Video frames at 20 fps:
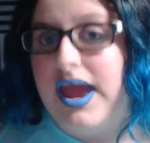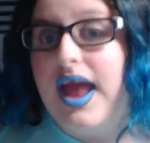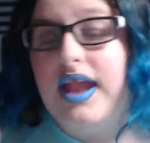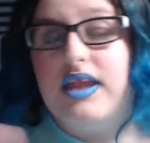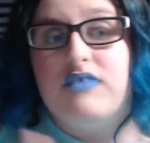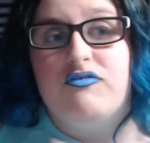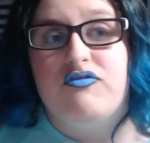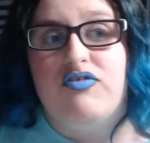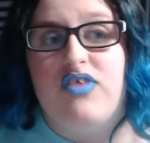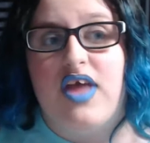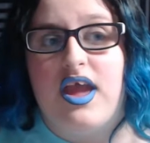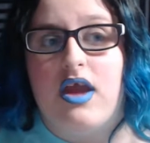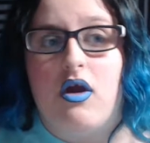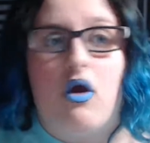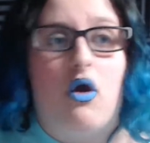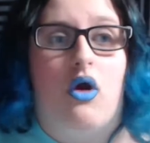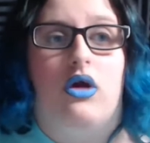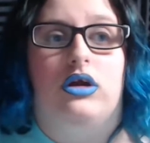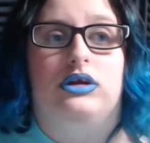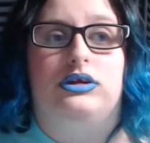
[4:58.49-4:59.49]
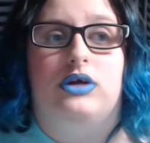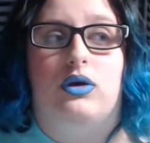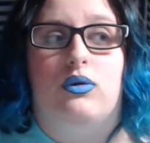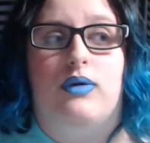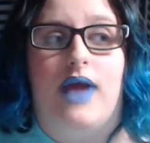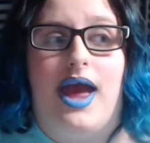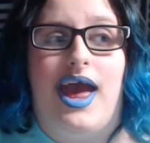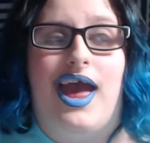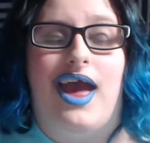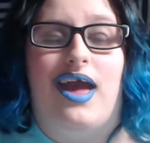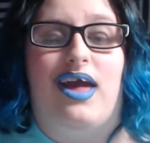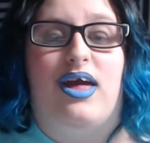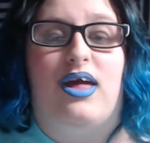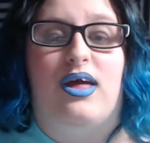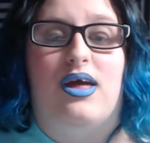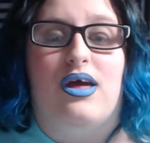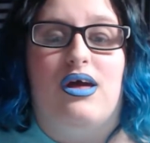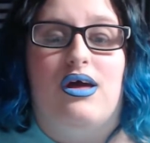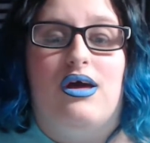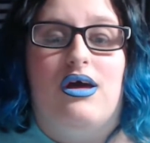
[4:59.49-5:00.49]
And if they aren't
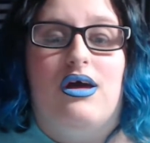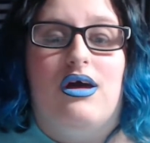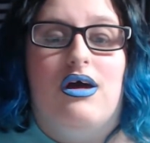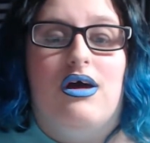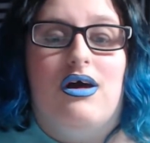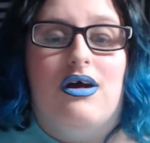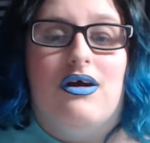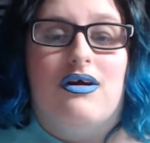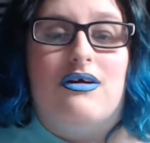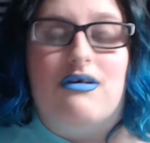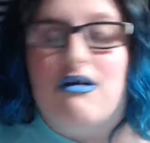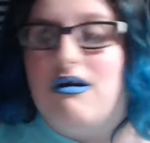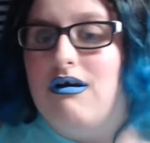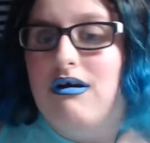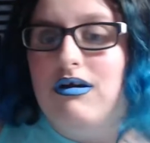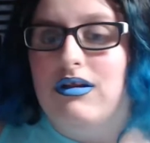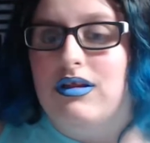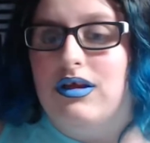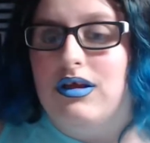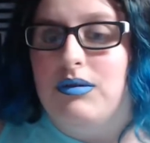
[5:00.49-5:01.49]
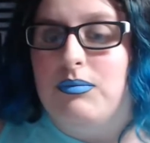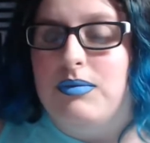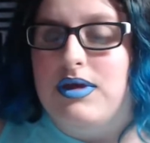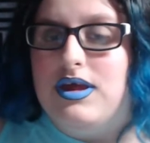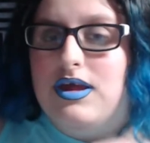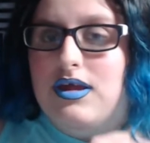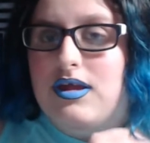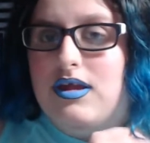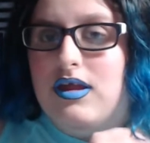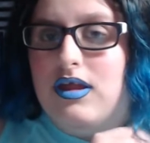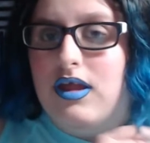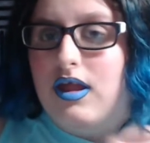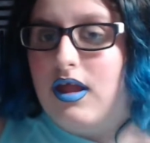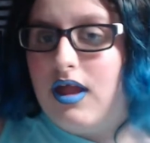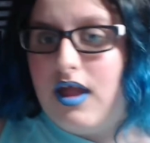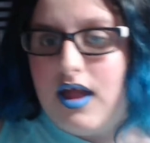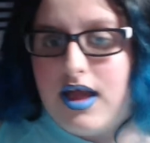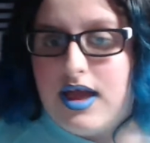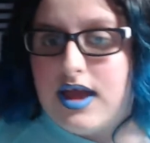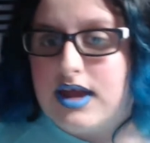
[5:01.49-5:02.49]
okay calling me
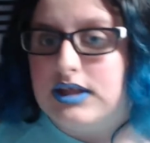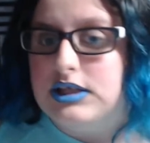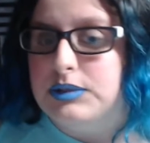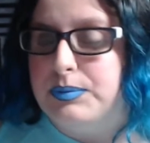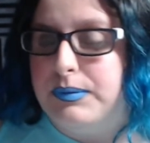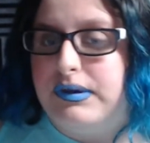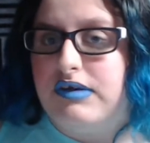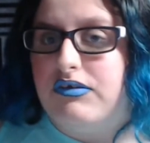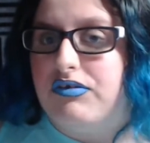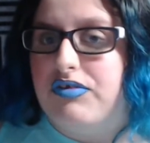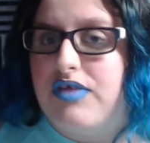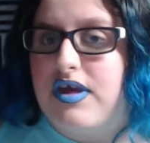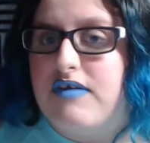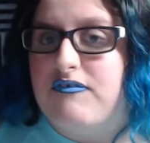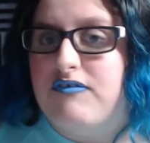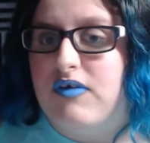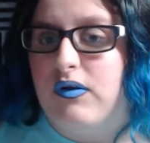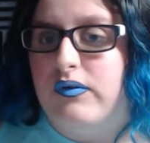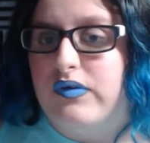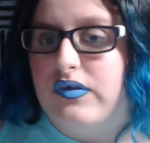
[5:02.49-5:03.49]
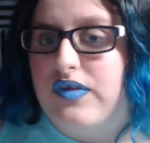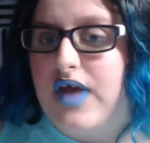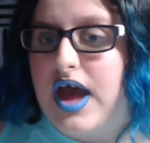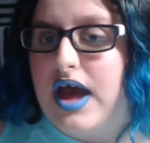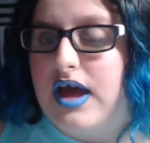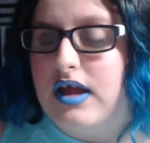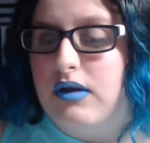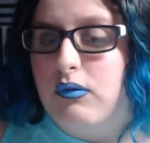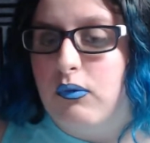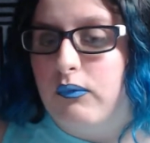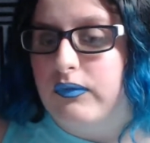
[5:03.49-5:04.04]
it, because they feel that that only